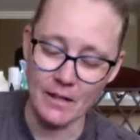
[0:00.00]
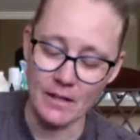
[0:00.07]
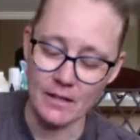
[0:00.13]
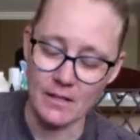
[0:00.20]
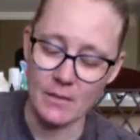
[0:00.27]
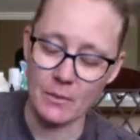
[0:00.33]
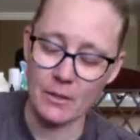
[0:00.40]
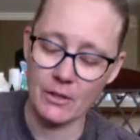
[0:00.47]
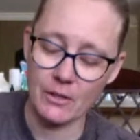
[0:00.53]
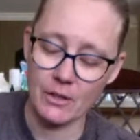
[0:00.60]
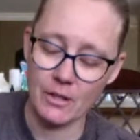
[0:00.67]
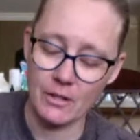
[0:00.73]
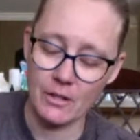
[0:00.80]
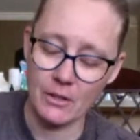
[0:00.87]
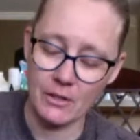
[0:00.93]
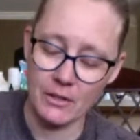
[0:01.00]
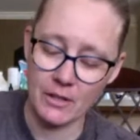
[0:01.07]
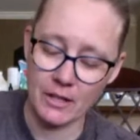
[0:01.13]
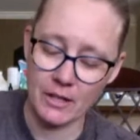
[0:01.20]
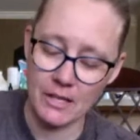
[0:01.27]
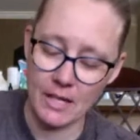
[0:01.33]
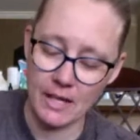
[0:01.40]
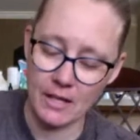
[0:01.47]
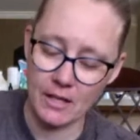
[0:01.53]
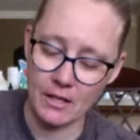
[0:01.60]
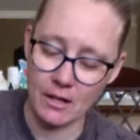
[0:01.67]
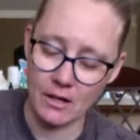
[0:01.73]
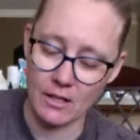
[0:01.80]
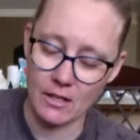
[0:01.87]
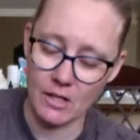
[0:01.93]
So what you're going to do is you're going to take it
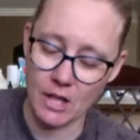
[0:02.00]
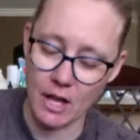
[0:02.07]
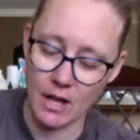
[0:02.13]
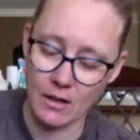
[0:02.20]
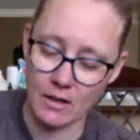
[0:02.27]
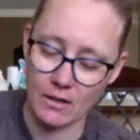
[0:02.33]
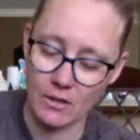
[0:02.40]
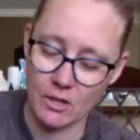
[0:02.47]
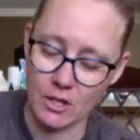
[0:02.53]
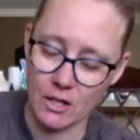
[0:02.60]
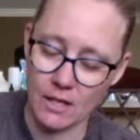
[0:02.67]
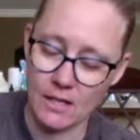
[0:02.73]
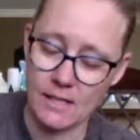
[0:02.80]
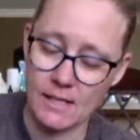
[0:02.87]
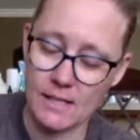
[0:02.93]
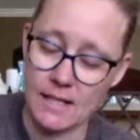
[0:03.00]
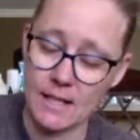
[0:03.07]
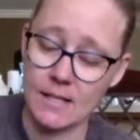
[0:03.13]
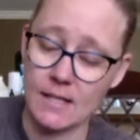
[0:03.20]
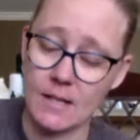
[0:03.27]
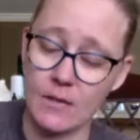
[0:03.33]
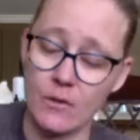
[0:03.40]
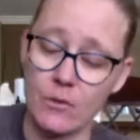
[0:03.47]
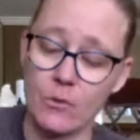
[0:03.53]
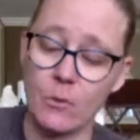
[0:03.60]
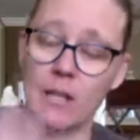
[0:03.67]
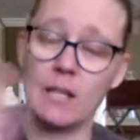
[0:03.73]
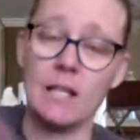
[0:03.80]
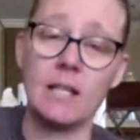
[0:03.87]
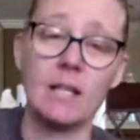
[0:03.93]
on a challenge in 6
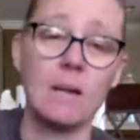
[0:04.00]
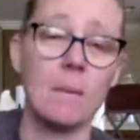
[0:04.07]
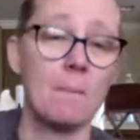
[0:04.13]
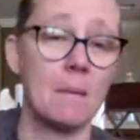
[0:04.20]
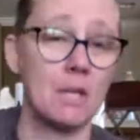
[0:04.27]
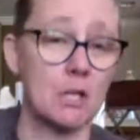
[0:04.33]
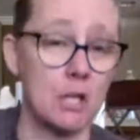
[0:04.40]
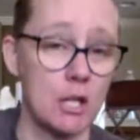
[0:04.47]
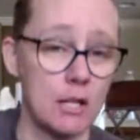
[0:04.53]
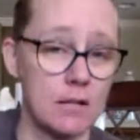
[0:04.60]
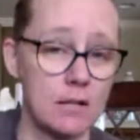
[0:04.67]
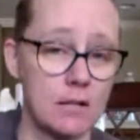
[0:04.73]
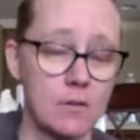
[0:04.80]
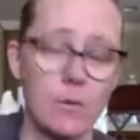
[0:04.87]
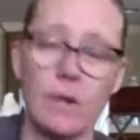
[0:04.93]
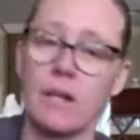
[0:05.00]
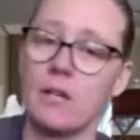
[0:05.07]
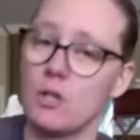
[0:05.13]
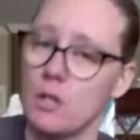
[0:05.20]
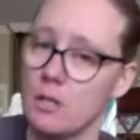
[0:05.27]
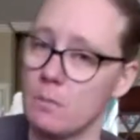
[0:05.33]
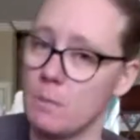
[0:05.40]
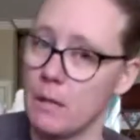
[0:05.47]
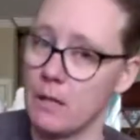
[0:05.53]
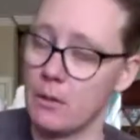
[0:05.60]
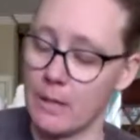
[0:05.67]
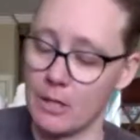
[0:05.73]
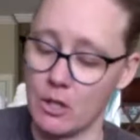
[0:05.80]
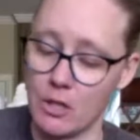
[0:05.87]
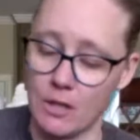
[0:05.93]
thrilling missions. So I guess you get to pick your
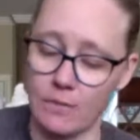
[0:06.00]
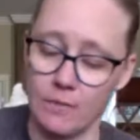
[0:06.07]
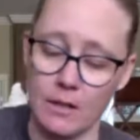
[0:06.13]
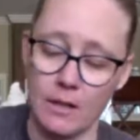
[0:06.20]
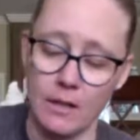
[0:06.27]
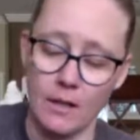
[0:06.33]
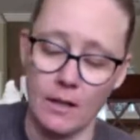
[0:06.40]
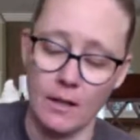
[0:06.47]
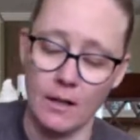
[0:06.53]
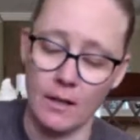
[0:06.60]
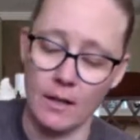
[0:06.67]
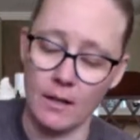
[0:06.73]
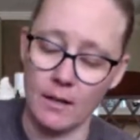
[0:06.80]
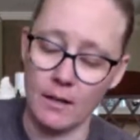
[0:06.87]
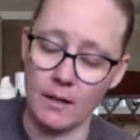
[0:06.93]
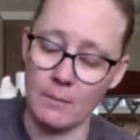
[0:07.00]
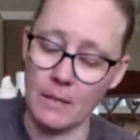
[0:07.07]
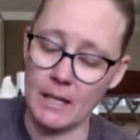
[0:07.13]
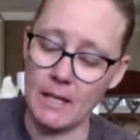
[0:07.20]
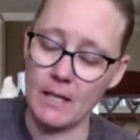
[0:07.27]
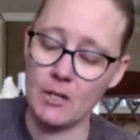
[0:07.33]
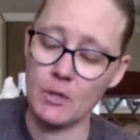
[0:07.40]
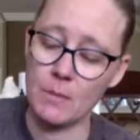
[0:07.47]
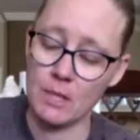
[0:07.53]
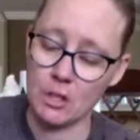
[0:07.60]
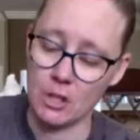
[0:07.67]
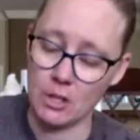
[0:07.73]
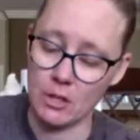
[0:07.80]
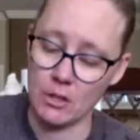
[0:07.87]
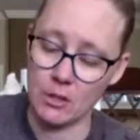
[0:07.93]
mission. Each
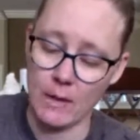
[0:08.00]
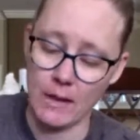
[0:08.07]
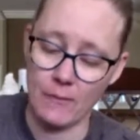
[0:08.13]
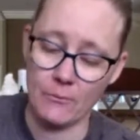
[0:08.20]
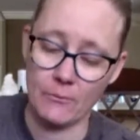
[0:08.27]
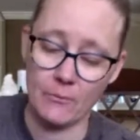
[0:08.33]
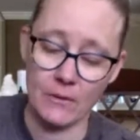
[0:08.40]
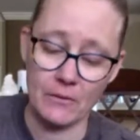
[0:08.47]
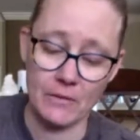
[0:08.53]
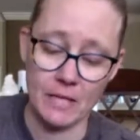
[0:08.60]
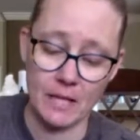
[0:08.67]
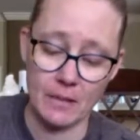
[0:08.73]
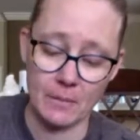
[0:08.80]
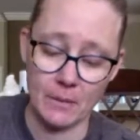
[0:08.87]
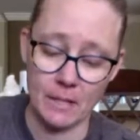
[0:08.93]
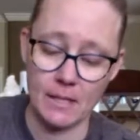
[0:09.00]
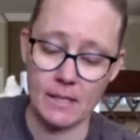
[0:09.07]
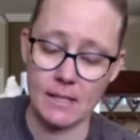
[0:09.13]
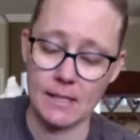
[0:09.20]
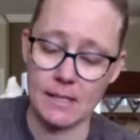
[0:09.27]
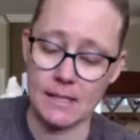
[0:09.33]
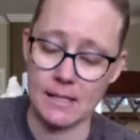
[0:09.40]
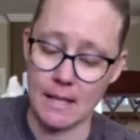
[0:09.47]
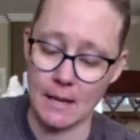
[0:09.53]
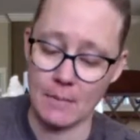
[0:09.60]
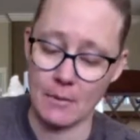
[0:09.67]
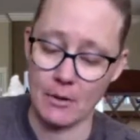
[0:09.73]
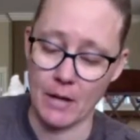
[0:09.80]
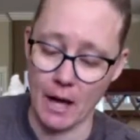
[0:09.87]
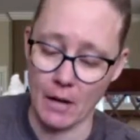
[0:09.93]
mission, you have 15 minutes to escape
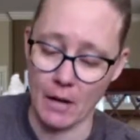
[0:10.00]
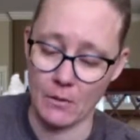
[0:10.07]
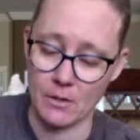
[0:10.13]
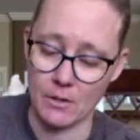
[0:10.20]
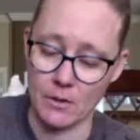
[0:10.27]
your house.